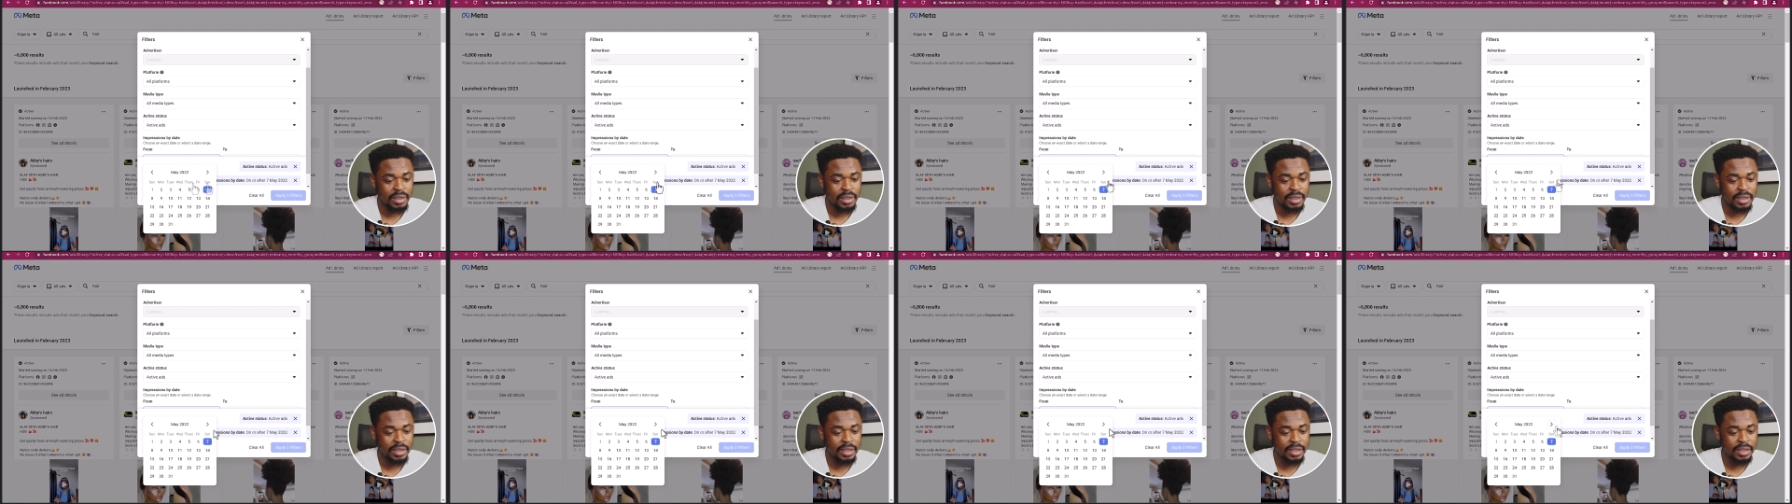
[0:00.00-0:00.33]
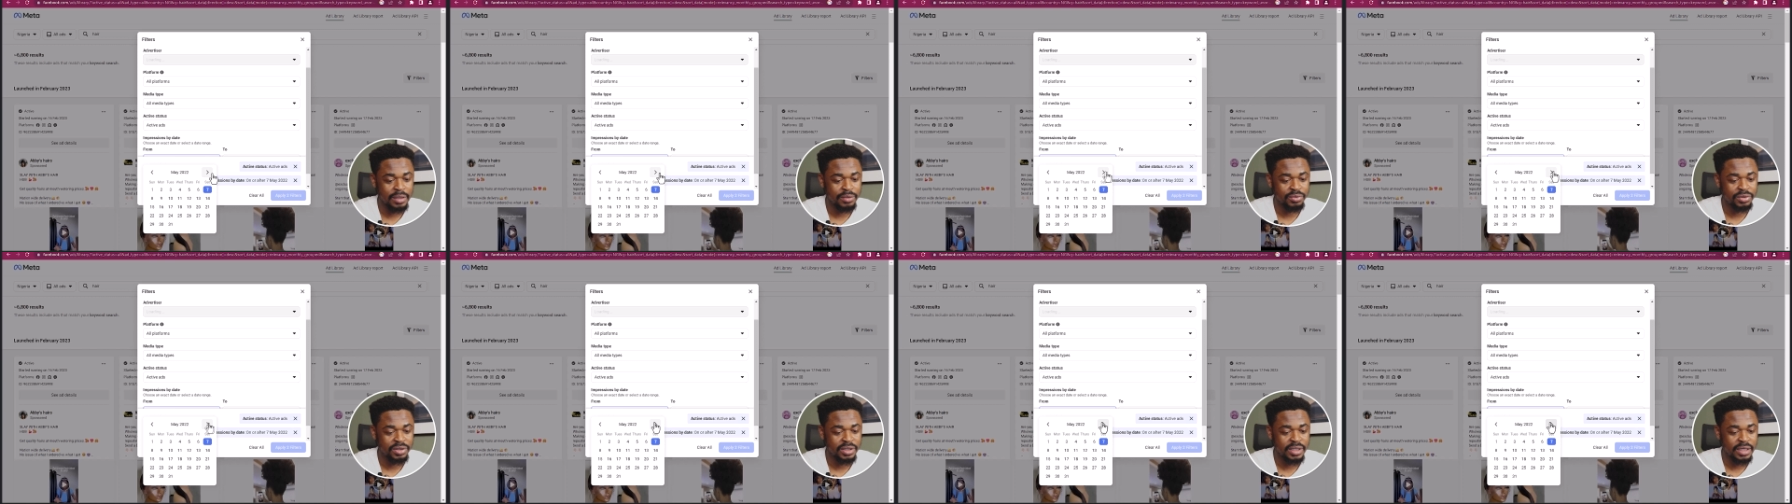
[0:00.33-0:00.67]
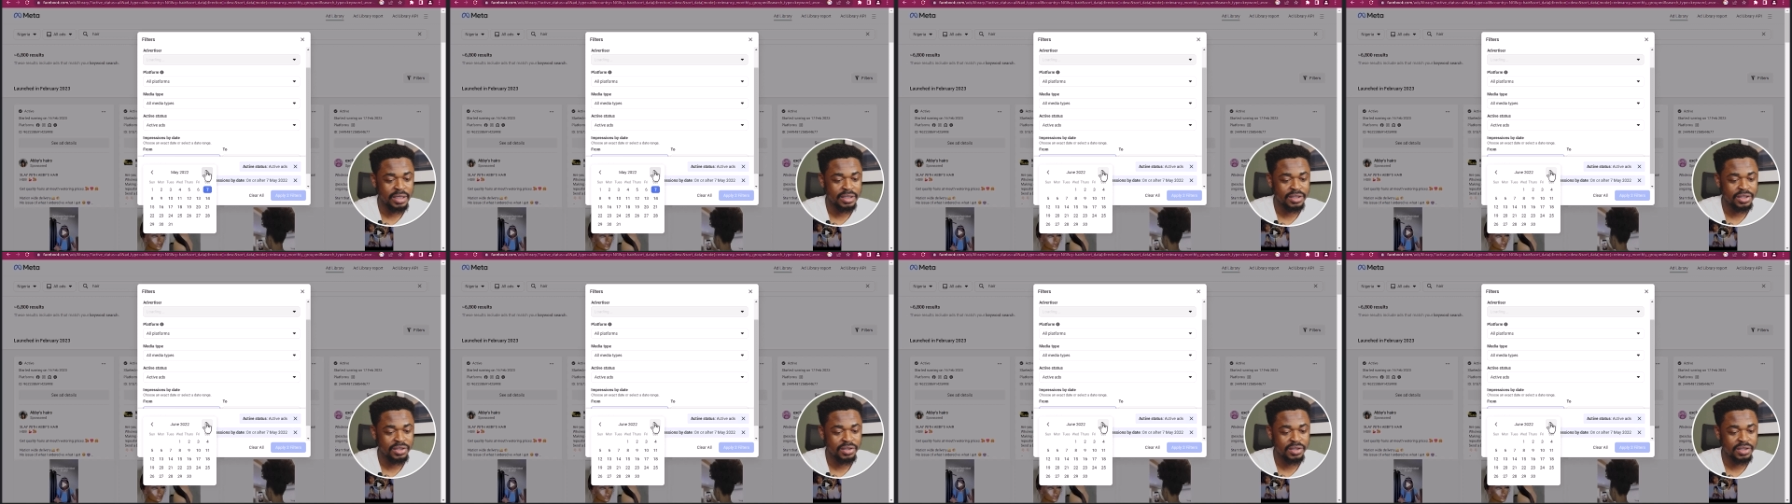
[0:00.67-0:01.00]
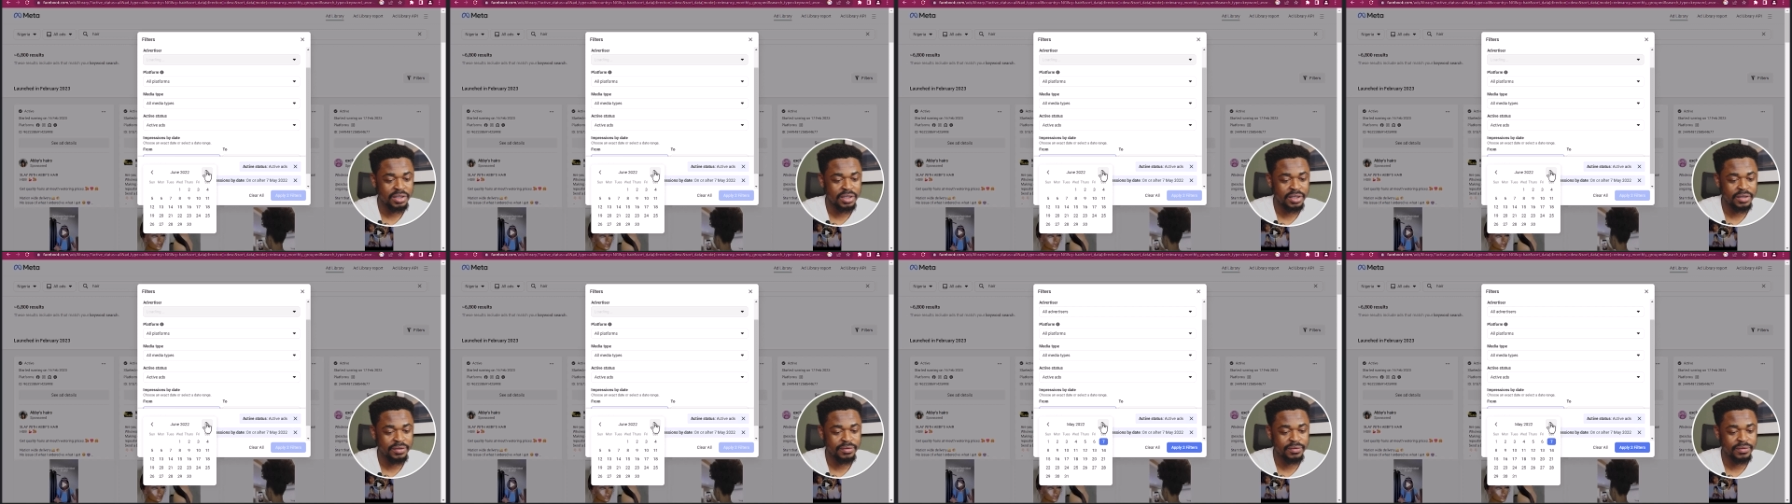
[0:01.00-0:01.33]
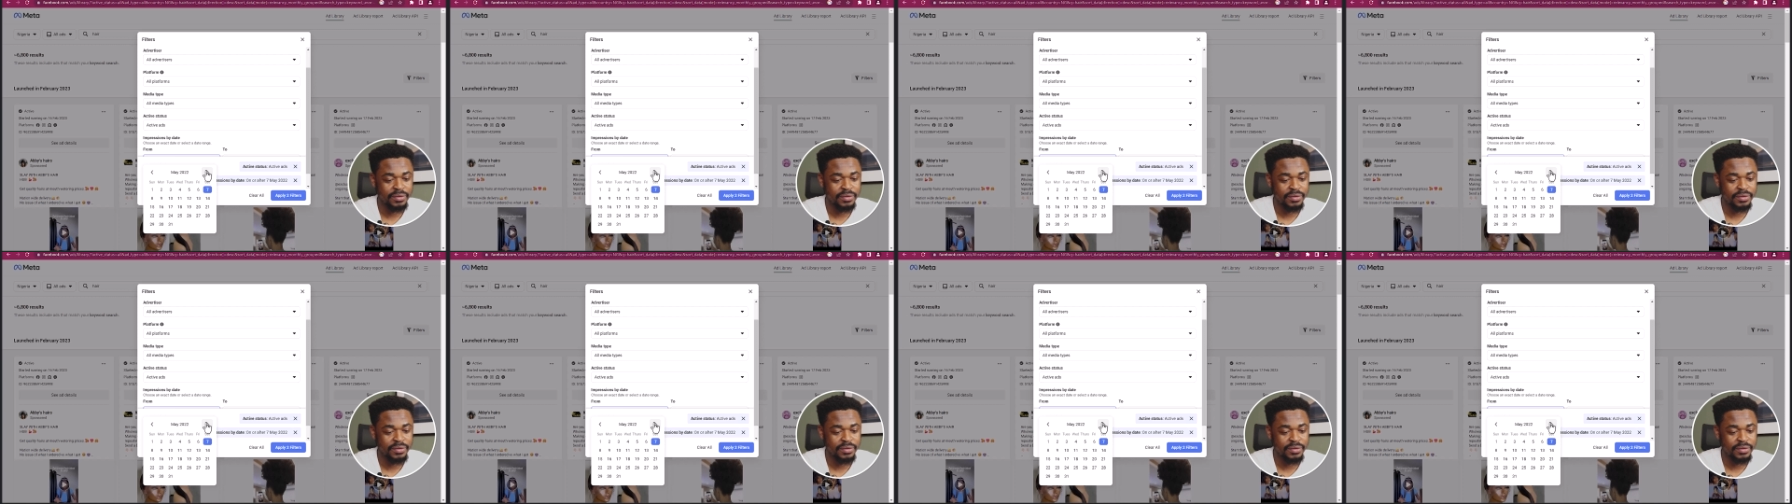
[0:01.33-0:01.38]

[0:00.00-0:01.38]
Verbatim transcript: And we can just say